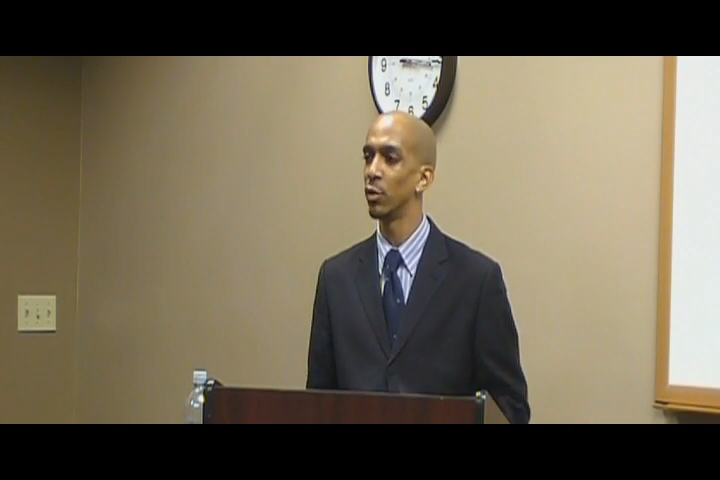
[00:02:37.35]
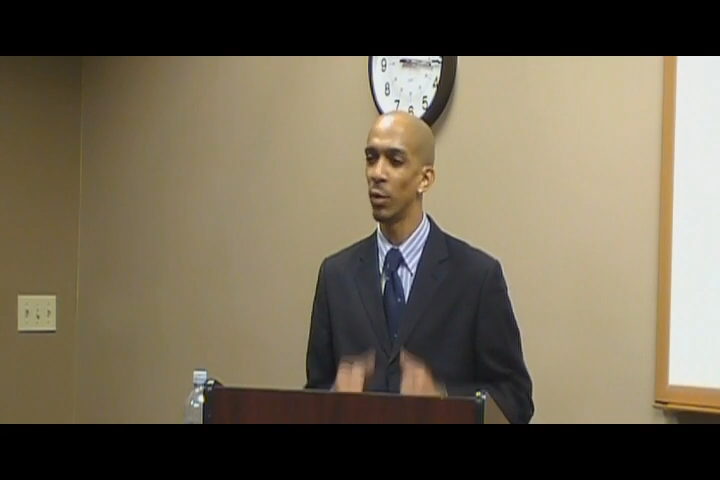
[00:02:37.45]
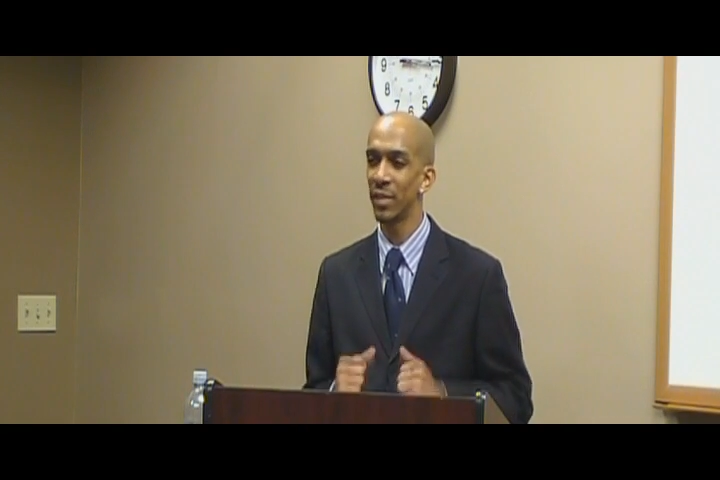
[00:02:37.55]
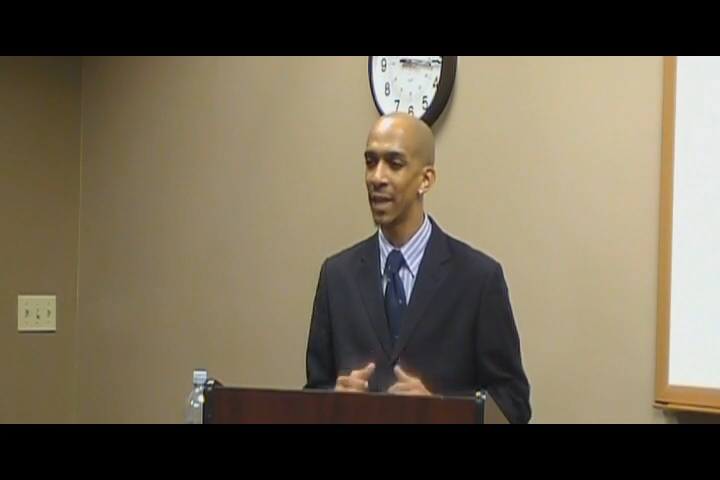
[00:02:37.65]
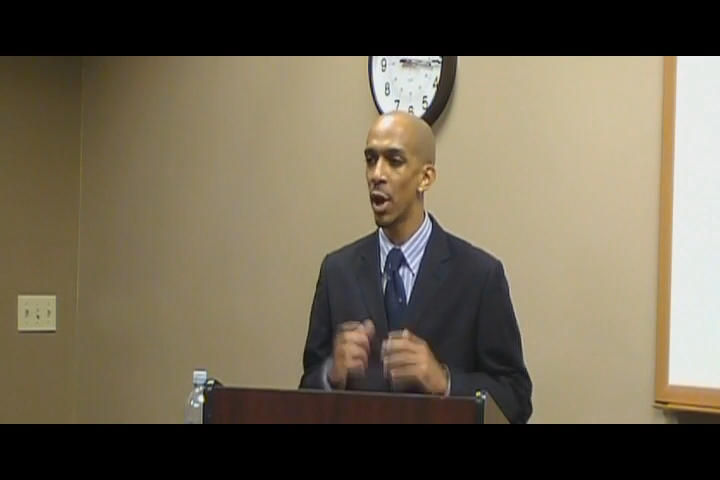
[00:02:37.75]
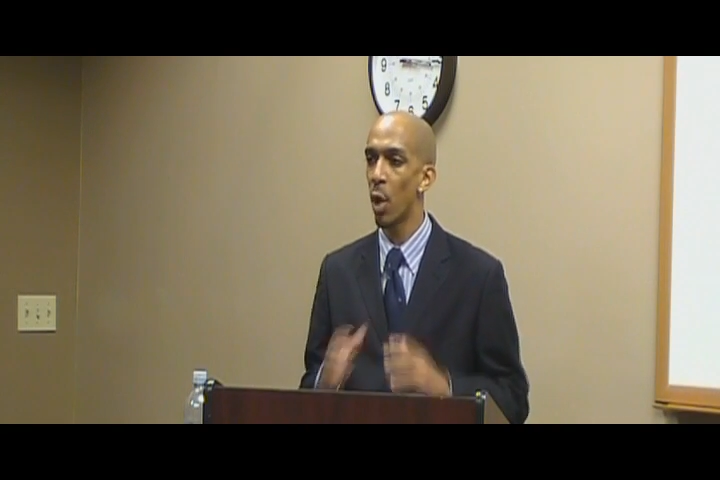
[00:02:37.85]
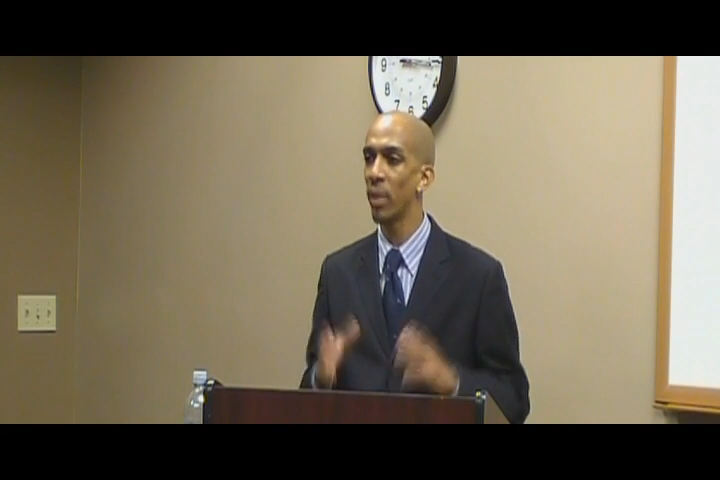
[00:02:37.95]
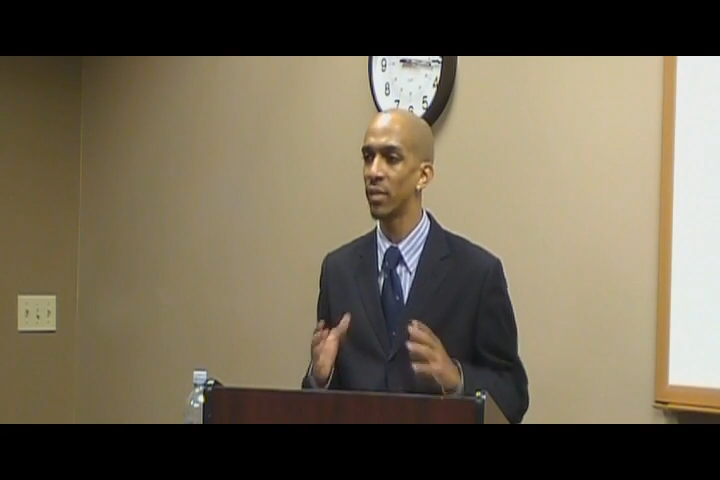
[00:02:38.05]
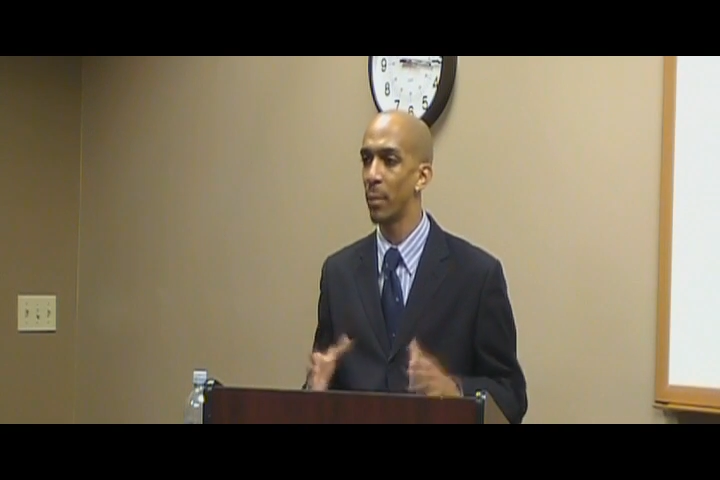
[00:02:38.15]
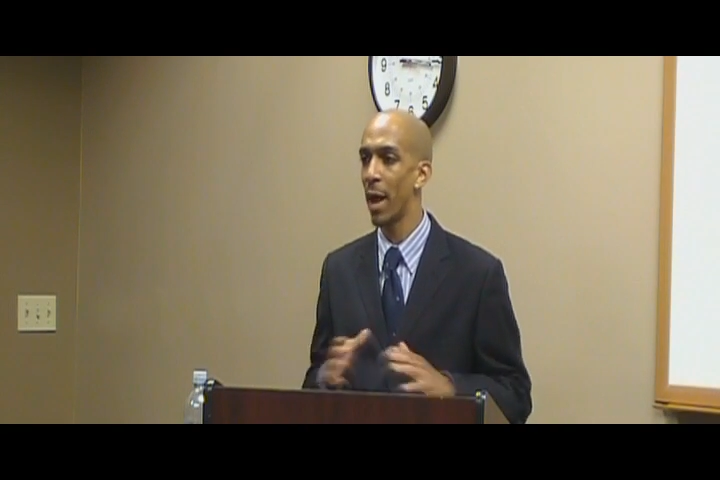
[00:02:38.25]
So it's not
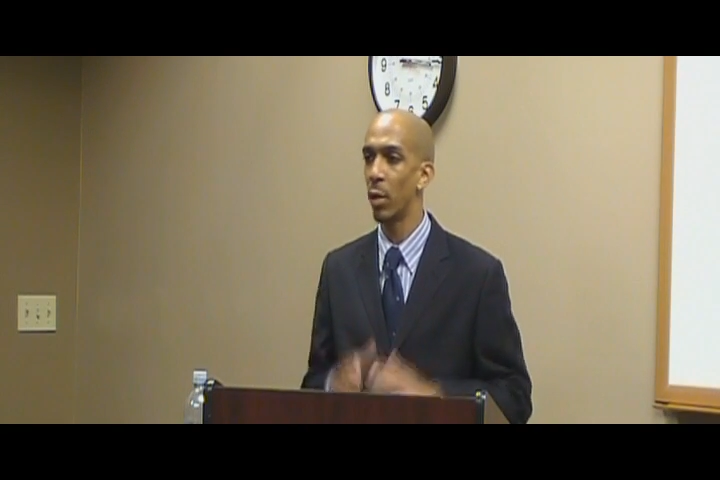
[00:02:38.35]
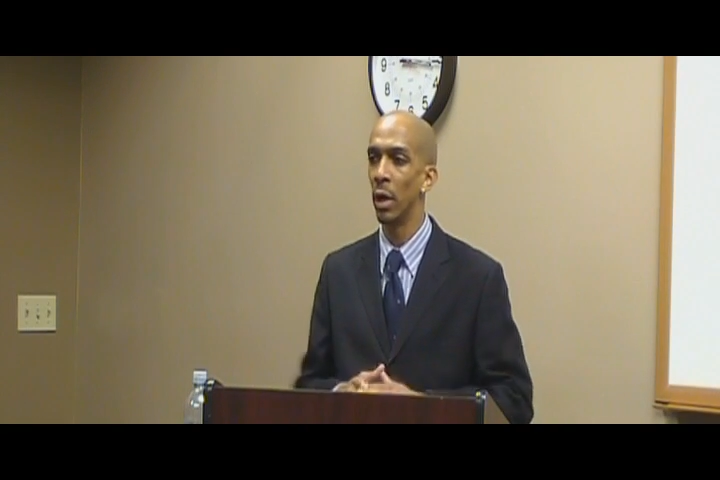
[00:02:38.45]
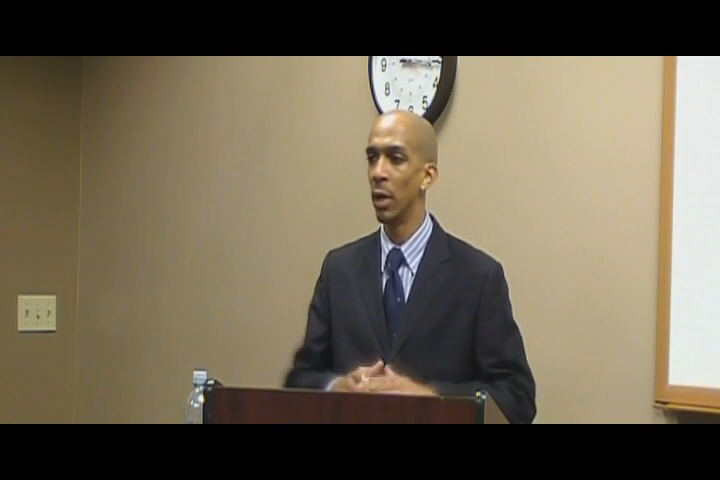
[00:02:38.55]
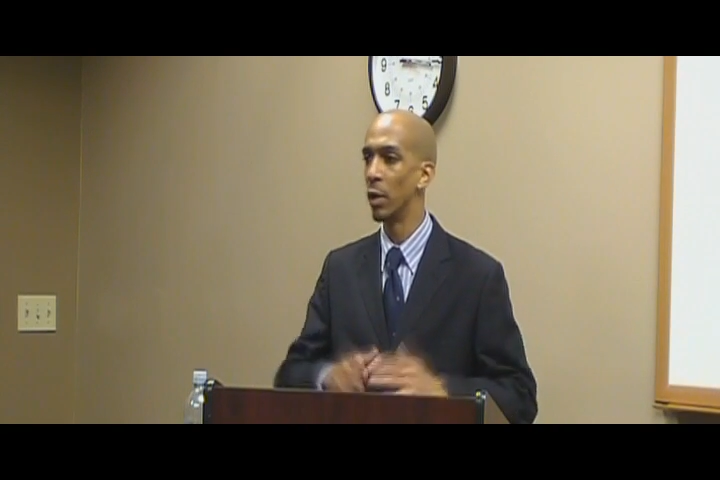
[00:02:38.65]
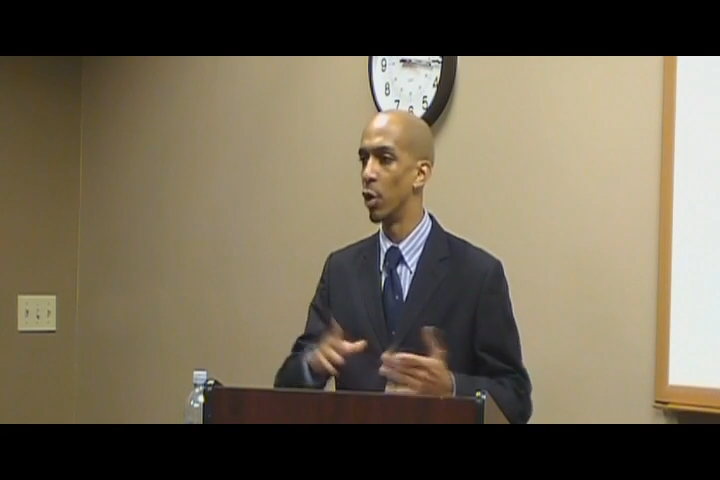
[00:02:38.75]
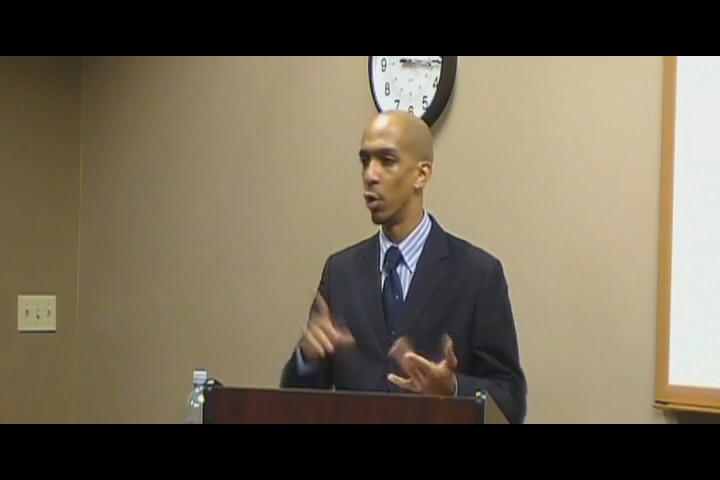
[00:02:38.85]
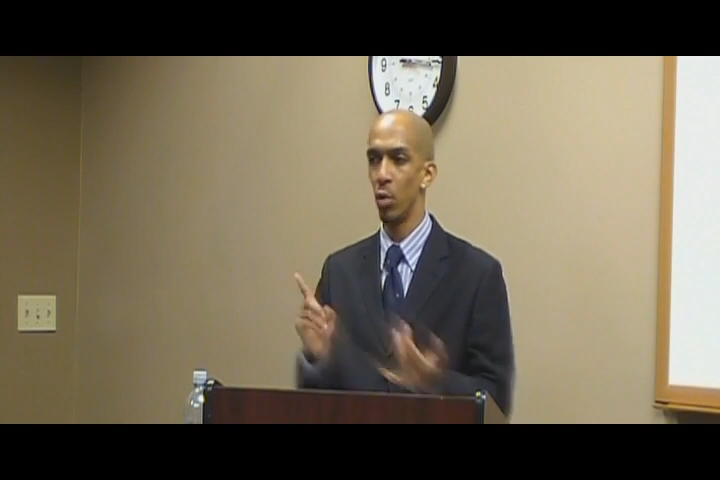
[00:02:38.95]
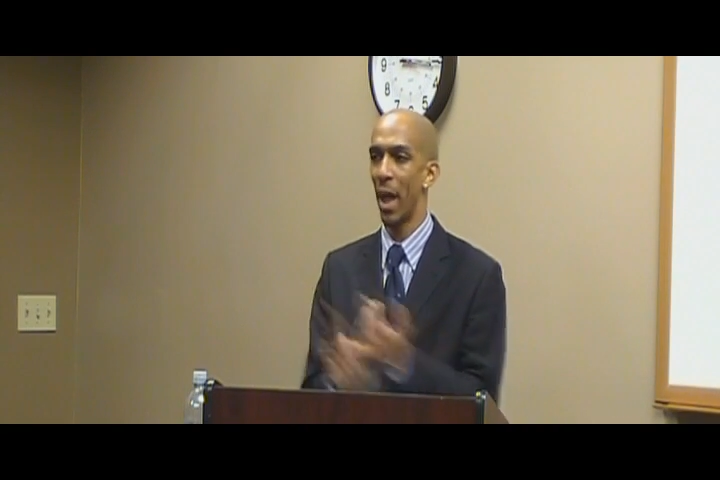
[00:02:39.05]
always about, who